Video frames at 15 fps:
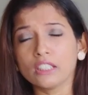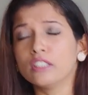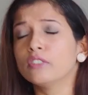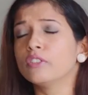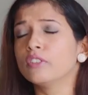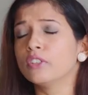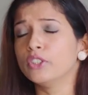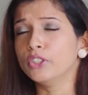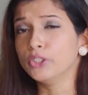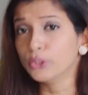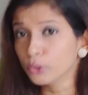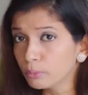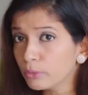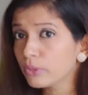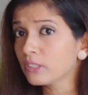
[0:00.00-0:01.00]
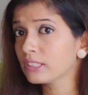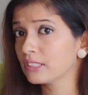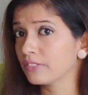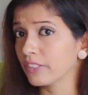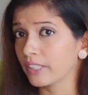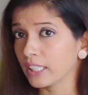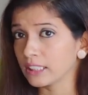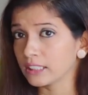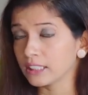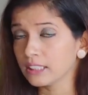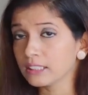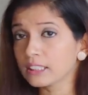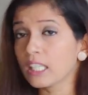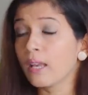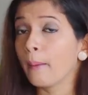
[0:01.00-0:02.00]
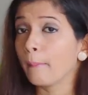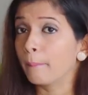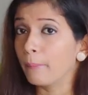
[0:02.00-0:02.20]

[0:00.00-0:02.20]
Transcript: in numerous varieties,